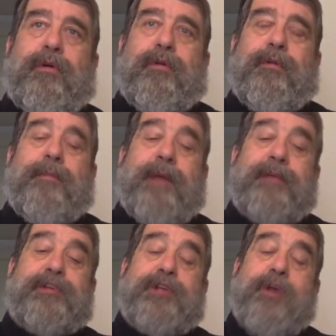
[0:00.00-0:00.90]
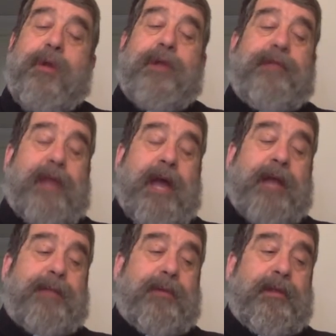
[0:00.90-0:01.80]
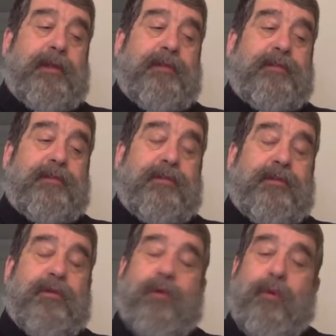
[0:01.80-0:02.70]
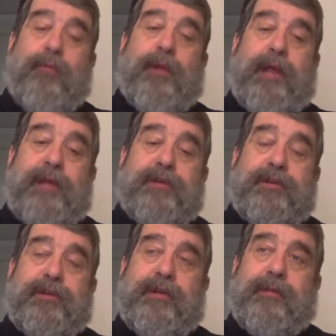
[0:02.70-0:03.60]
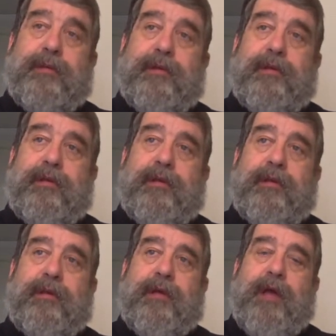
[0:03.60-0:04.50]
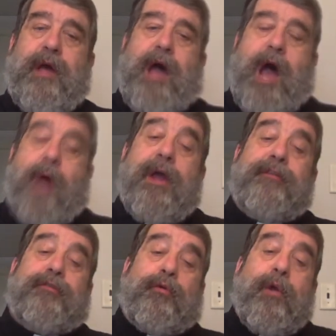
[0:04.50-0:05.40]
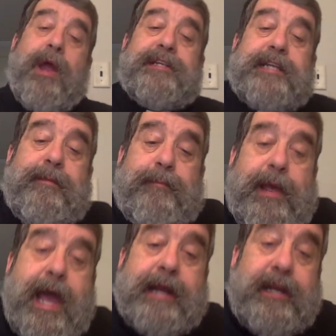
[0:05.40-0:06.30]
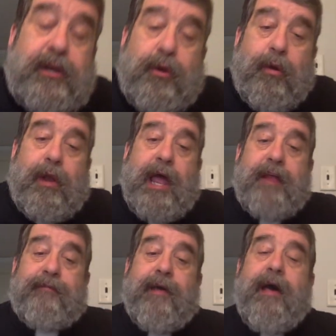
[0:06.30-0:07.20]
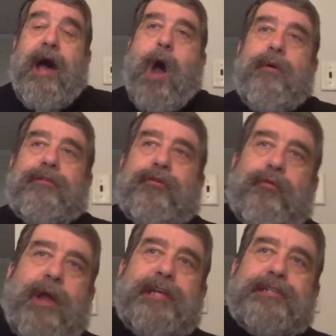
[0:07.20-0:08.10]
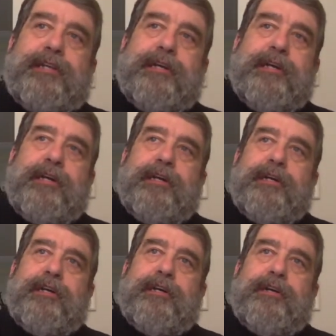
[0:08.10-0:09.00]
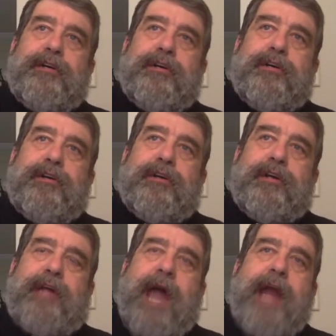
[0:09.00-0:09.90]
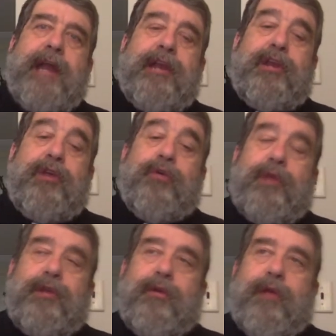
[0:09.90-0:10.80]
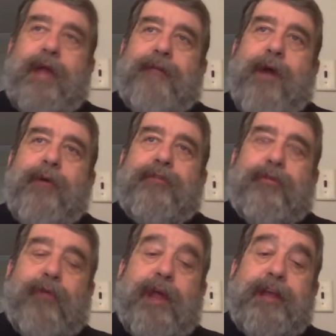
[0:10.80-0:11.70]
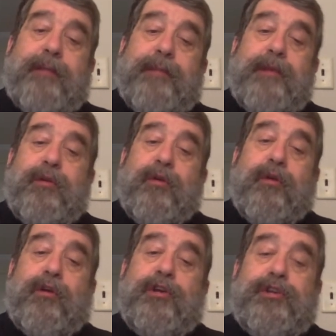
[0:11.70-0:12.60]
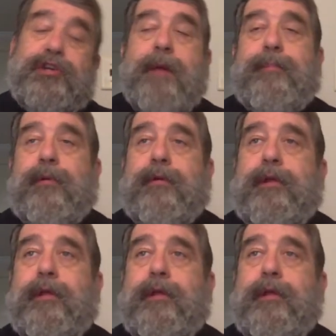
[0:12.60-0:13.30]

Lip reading: The best sharing of the gospel is your own relationship. How has Christ impacted your life? How has Christ guided you in your life? How has Christ been your good shepherd?